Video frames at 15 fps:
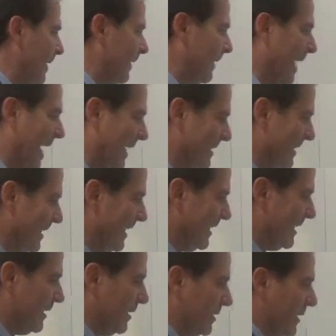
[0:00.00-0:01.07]
Lastly,
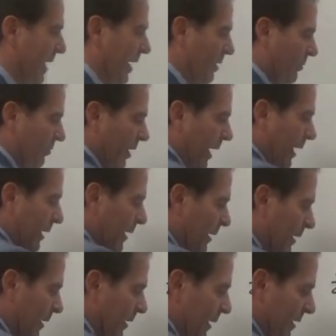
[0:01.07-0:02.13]
the discount rate
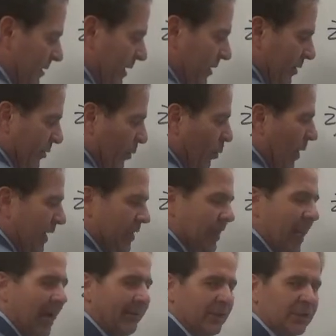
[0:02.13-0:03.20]
is either the weighted
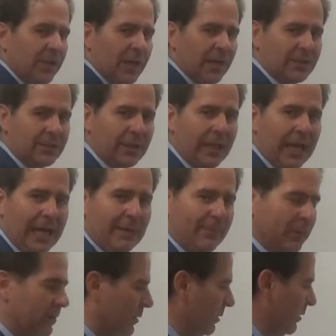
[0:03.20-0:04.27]
average cost of
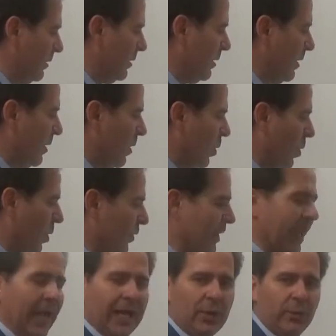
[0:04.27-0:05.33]
capital or
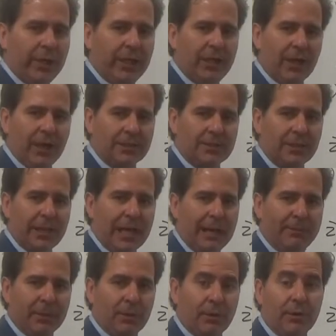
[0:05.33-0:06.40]
the equity cost of
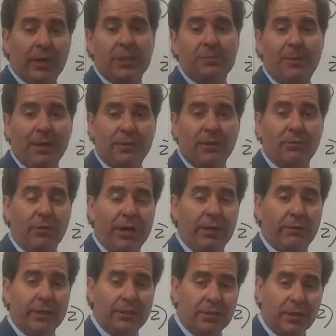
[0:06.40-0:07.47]
capital or expected rate of
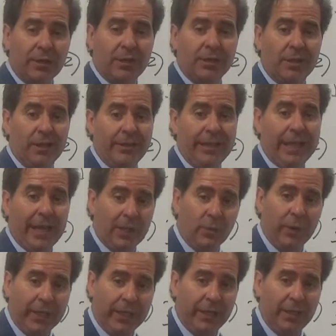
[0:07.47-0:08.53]
return on the
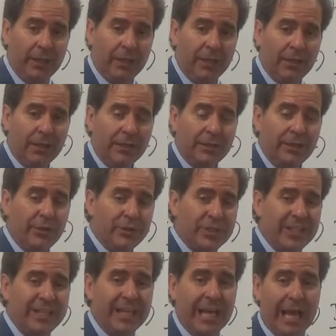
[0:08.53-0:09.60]
equity
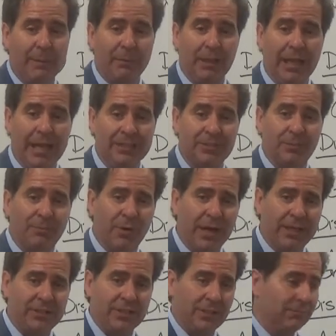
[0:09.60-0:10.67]
using the capital asset
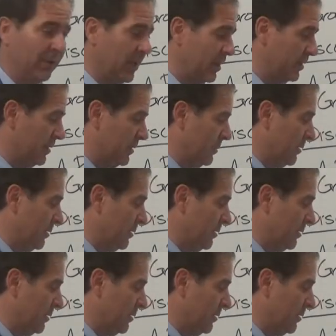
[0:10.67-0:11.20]
pricing model.